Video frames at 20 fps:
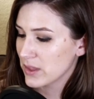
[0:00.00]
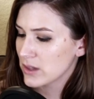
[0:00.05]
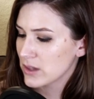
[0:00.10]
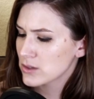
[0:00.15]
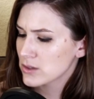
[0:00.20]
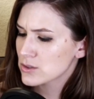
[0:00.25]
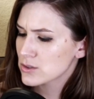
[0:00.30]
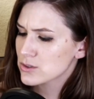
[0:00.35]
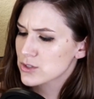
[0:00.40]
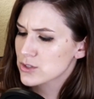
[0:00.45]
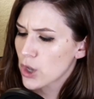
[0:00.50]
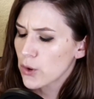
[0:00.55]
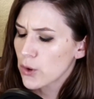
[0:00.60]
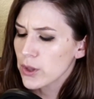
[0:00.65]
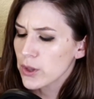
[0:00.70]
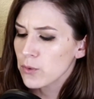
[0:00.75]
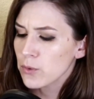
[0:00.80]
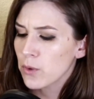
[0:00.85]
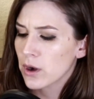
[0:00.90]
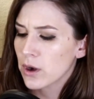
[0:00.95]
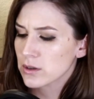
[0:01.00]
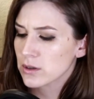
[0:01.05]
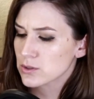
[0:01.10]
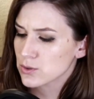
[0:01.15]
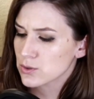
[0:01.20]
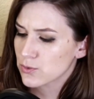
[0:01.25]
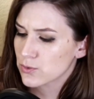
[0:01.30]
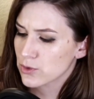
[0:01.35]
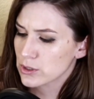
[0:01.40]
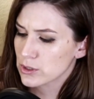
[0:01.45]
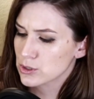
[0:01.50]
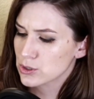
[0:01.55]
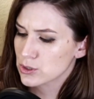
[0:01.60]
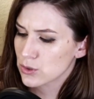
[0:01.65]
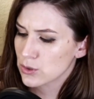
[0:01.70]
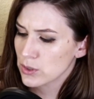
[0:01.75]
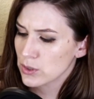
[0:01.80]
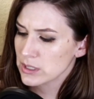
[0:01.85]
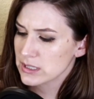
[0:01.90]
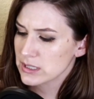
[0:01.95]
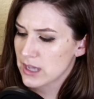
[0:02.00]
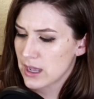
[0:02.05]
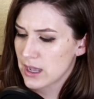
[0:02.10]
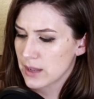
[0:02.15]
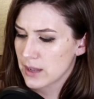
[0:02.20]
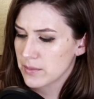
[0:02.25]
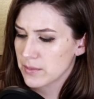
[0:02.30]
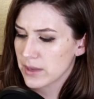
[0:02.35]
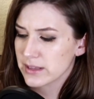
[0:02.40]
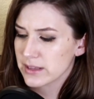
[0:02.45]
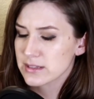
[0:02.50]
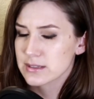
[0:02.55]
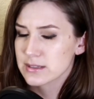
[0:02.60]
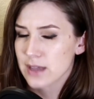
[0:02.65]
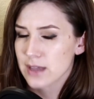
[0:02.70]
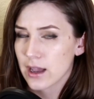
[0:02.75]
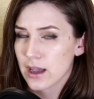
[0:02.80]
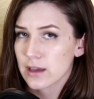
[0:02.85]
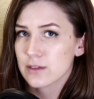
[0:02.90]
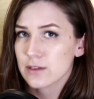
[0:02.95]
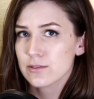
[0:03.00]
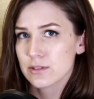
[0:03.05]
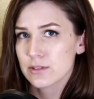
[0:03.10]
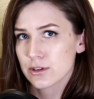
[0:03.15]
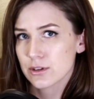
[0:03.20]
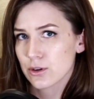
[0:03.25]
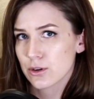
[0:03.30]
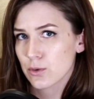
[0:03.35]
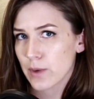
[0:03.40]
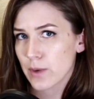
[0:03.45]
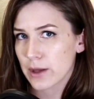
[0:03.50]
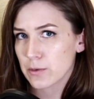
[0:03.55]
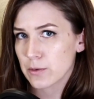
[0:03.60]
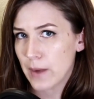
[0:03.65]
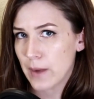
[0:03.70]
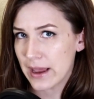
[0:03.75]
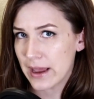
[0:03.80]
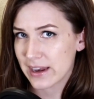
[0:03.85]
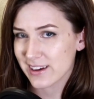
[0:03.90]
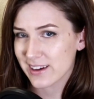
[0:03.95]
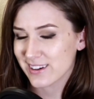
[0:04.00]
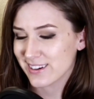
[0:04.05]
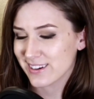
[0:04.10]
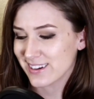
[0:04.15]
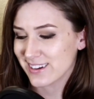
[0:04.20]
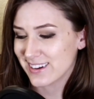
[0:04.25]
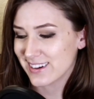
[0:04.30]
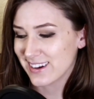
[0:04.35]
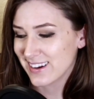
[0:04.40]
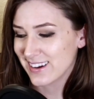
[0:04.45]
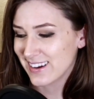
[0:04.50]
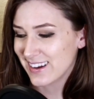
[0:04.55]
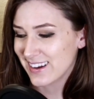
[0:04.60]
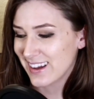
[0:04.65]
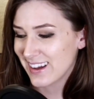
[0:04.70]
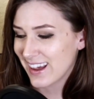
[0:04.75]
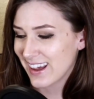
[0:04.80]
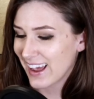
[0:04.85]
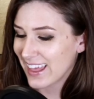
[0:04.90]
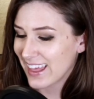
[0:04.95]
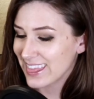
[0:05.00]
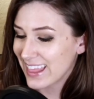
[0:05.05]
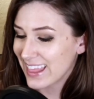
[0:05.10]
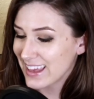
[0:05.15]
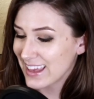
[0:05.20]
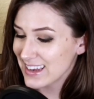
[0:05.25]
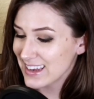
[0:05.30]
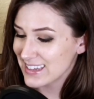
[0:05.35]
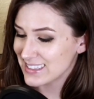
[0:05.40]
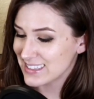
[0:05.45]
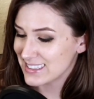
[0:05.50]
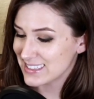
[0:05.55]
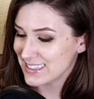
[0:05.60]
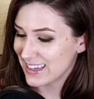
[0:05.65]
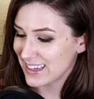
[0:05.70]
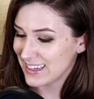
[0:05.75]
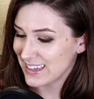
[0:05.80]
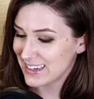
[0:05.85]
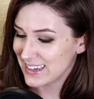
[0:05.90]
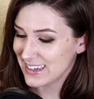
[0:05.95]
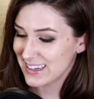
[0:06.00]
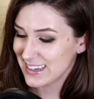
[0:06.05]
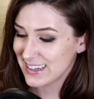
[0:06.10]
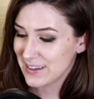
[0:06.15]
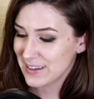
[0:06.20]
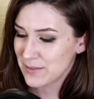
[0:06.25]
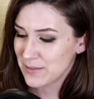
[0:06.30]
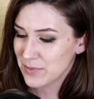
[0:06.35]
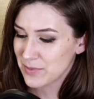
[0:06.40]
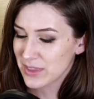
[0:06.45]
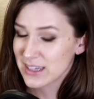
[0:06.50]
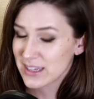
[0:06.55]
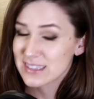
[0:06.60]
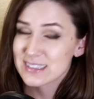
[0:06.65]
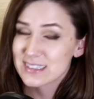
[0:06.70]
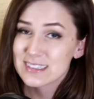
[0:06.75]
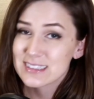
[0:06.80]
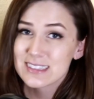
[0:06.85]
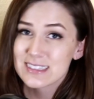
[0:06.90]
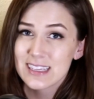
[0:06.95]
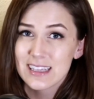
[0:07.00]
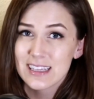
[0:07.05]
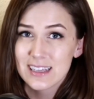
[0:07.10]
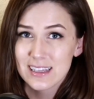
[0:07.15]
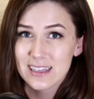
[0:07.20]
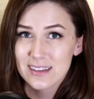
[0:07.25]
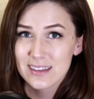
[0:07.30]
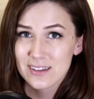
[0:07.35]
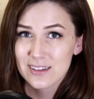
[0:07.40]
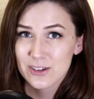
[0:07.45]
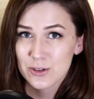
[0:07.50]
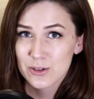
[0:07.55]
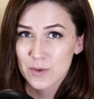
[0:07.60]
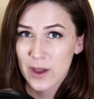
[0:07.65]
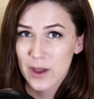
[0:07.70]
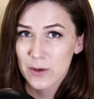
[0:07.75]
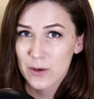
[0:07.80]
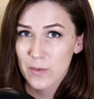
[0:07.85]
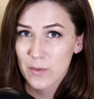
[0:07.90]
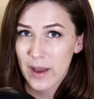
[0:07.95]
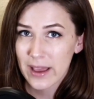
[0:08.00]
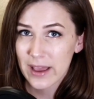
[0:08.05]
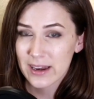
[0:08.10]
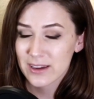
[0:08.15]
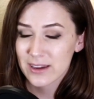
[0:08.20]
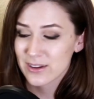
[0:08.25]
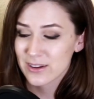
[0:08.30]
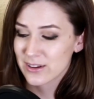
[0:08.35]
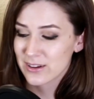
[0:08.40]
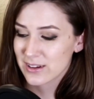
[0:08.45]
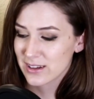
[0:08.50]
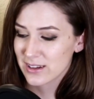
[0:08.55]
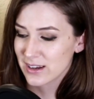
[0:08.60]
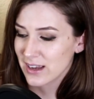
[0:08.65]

So he walked for a short time by the side of Little Red Riding Hood, and then he said, "See, Little Red Riding Hood,